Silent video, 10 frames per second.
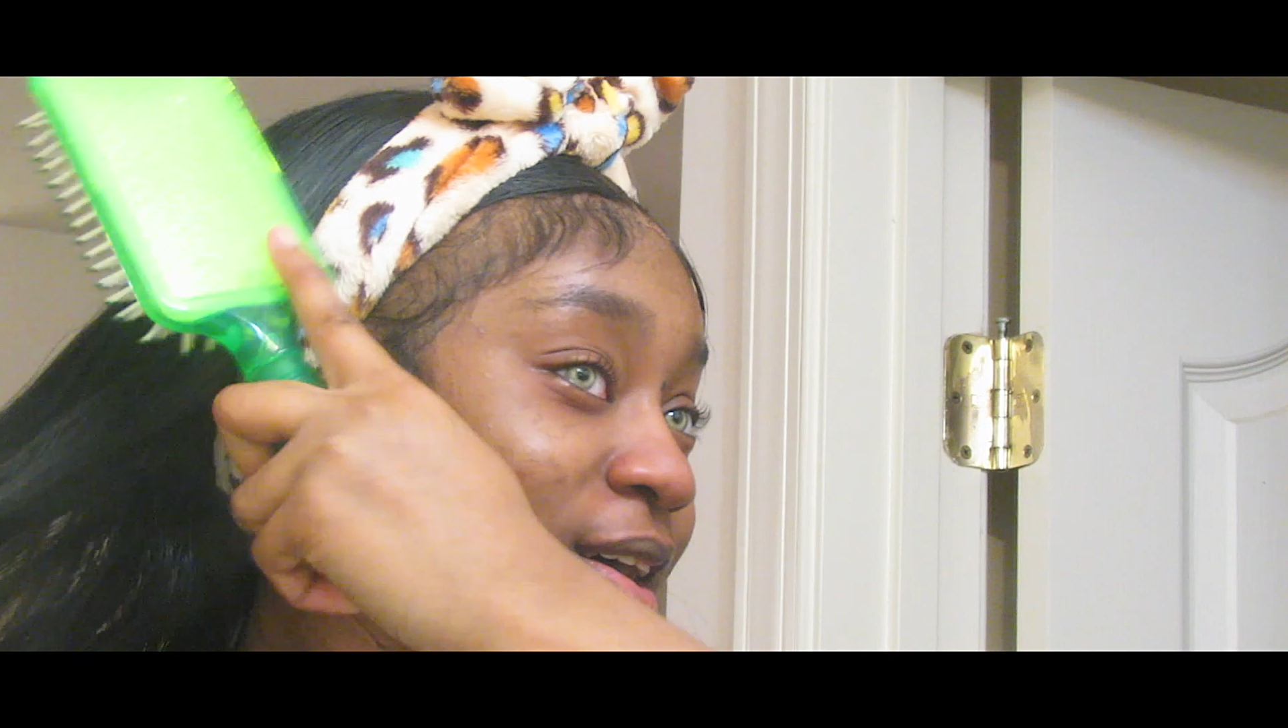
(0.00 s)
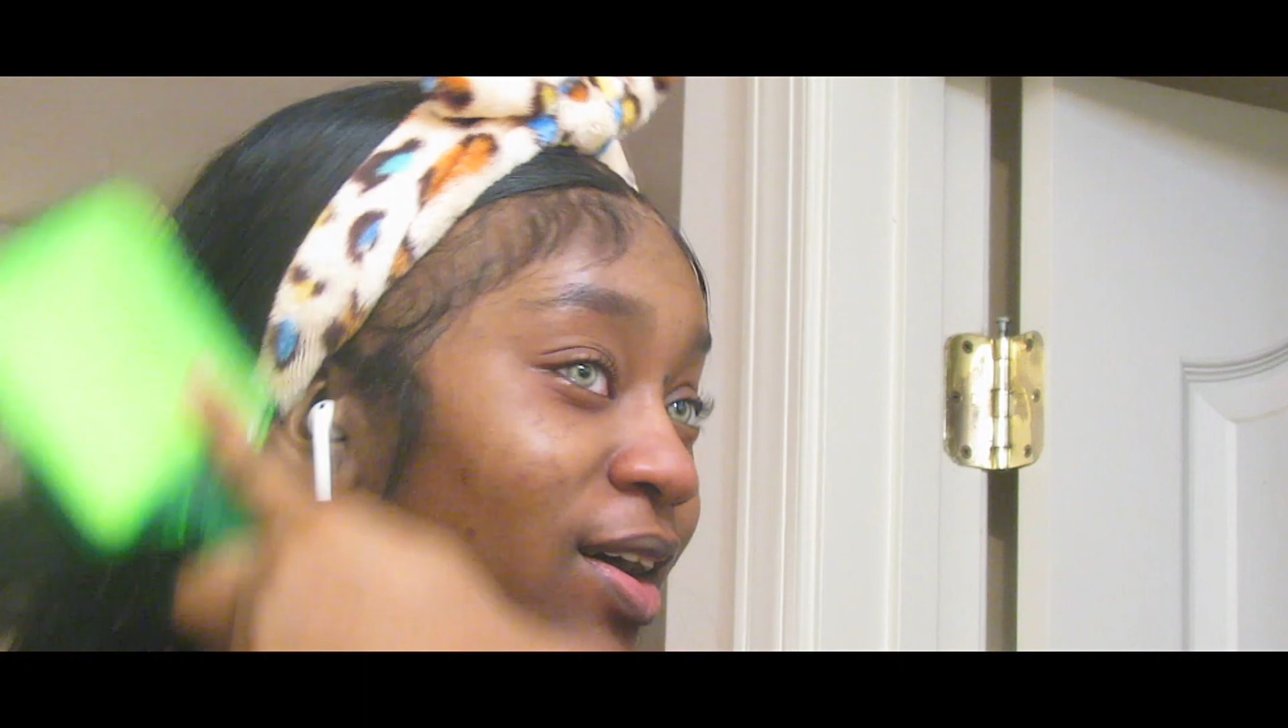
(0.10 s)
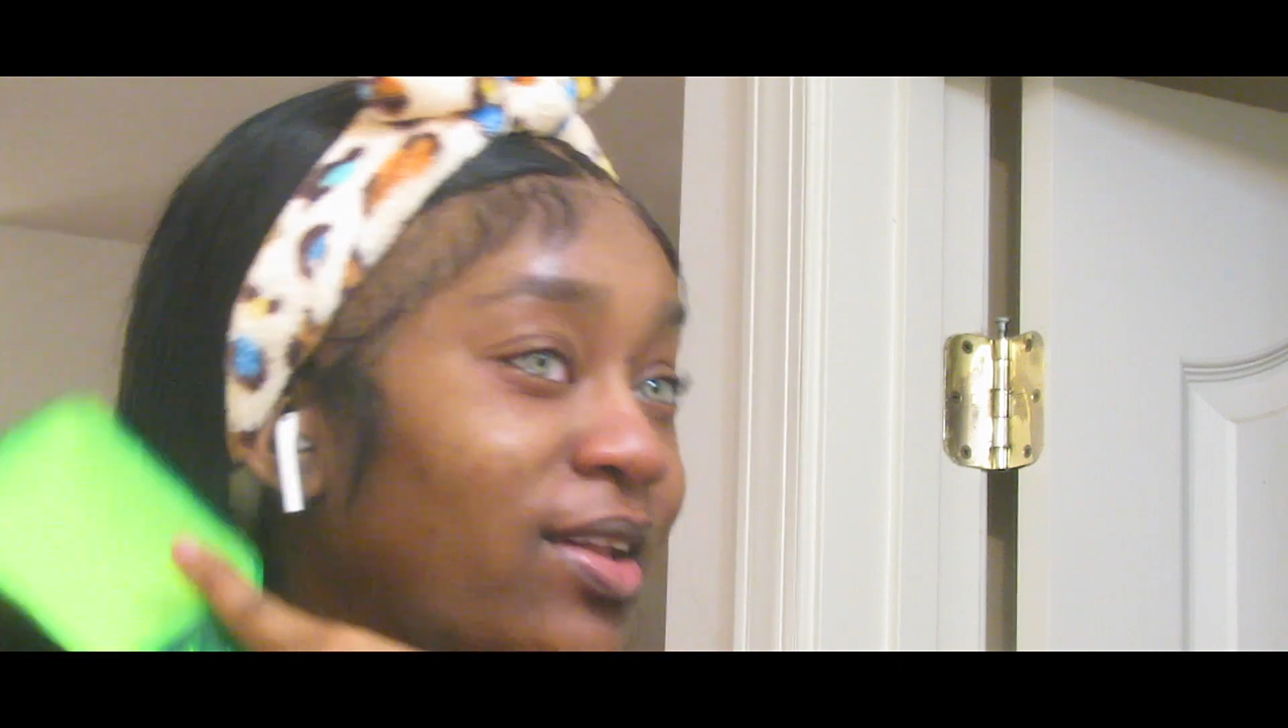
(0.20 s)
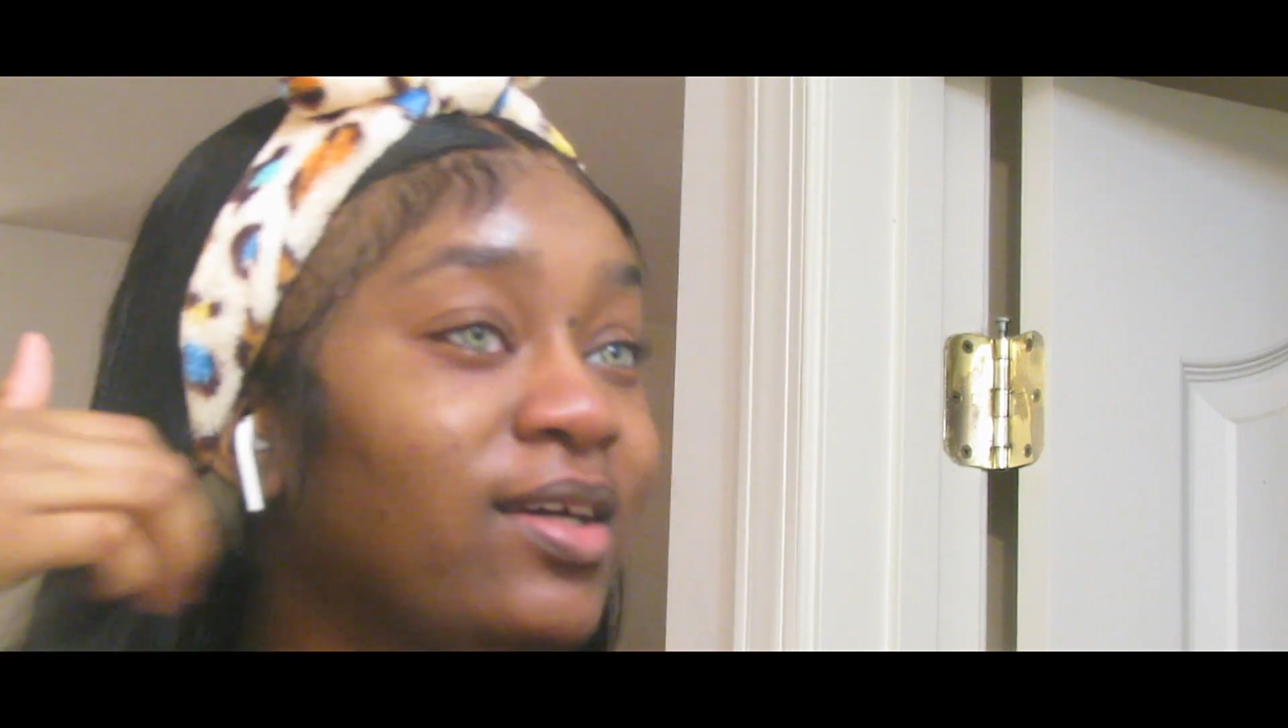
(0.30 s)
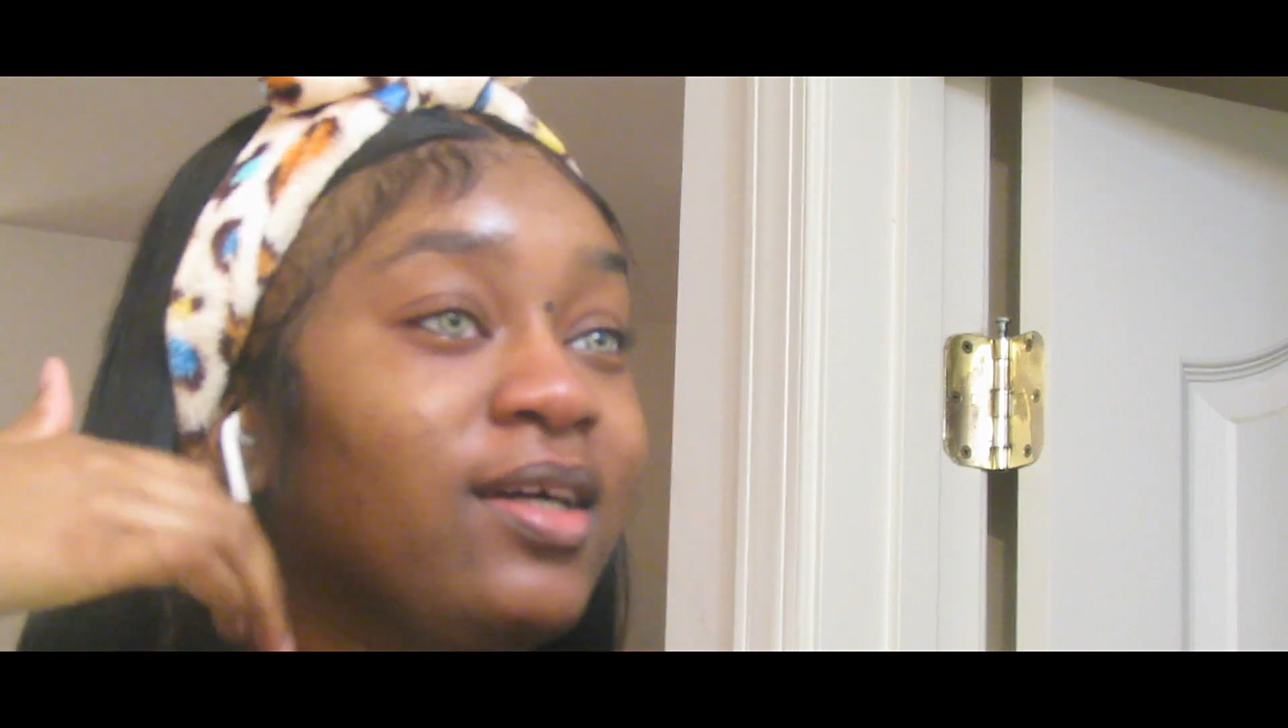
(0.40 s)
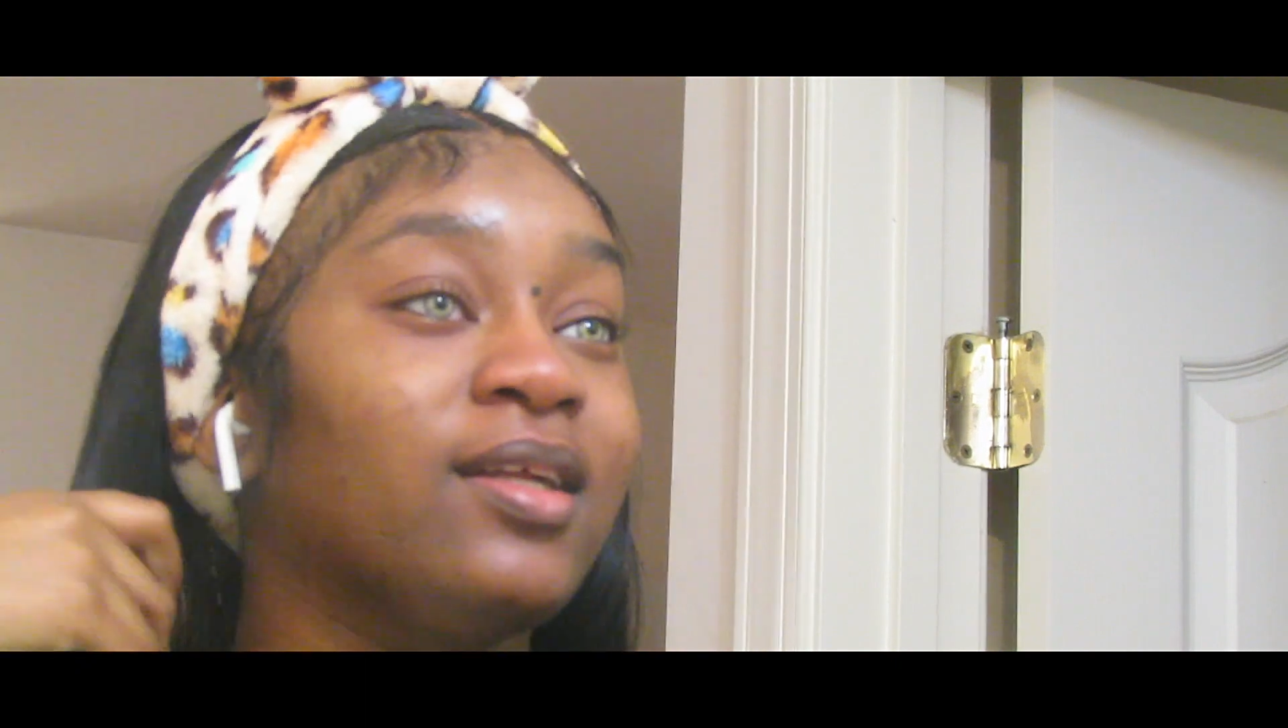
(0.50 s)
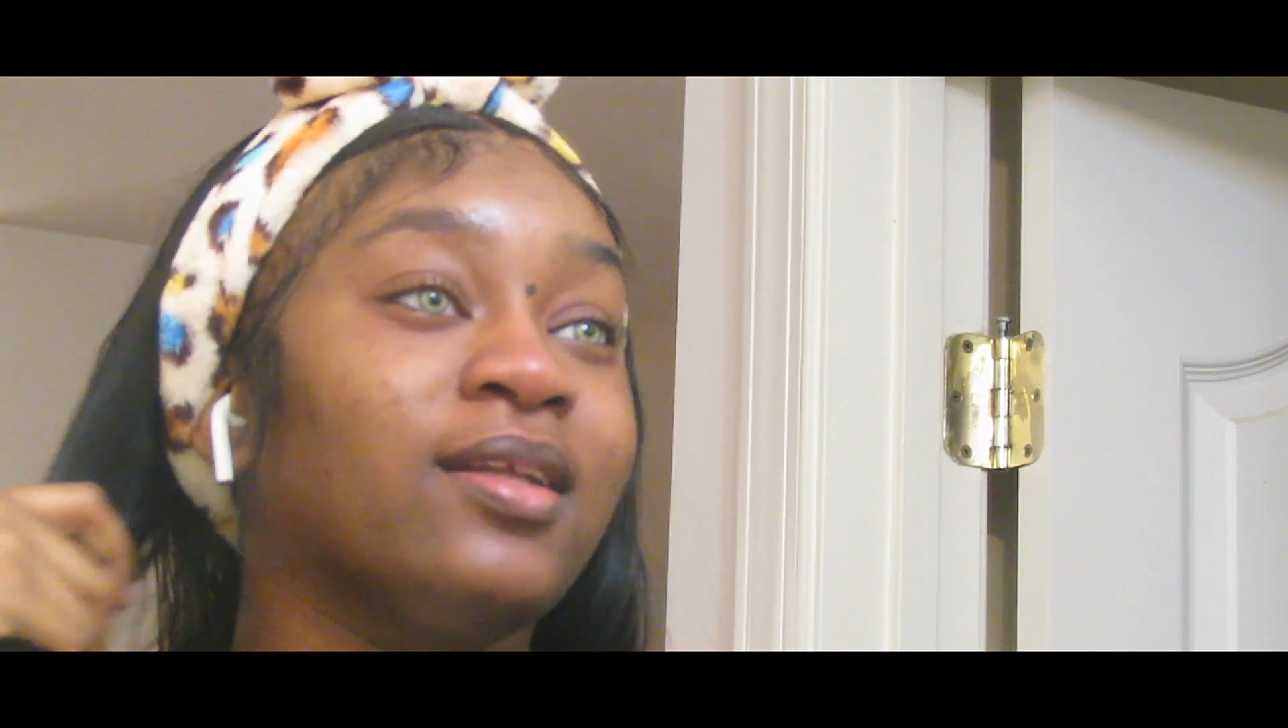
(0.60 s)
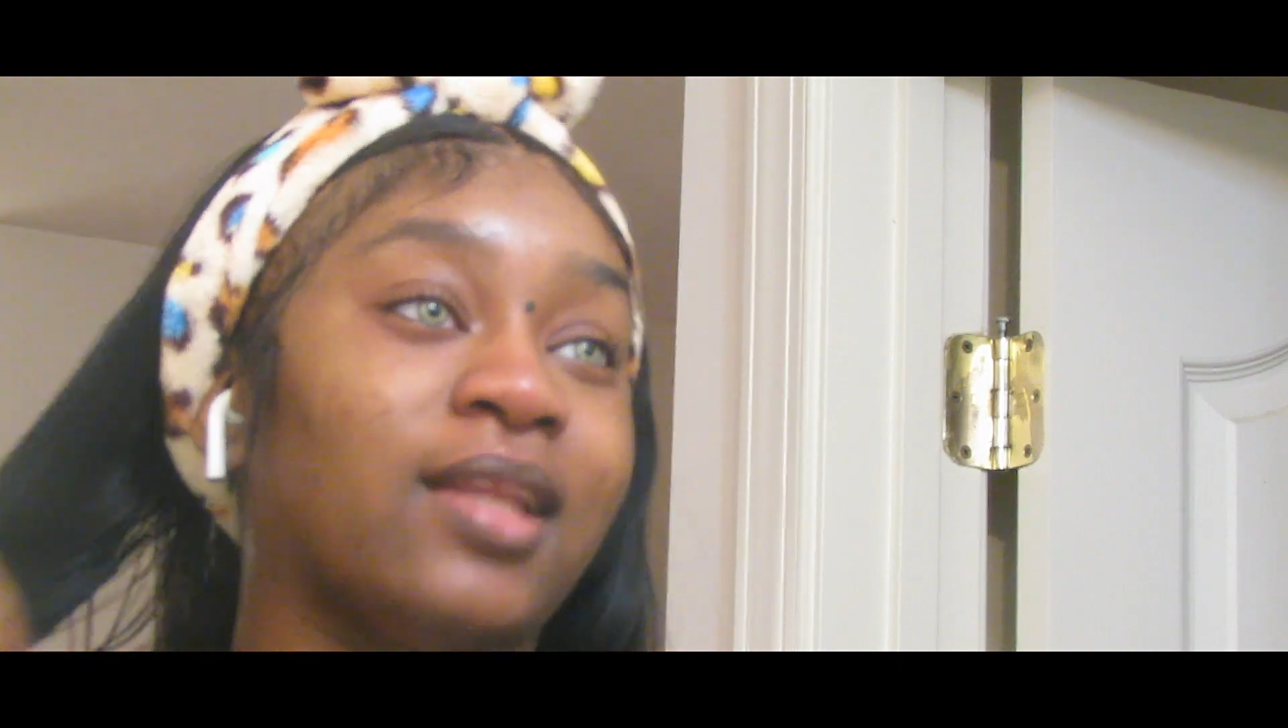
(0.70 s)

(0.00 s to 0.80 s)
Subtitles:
colored,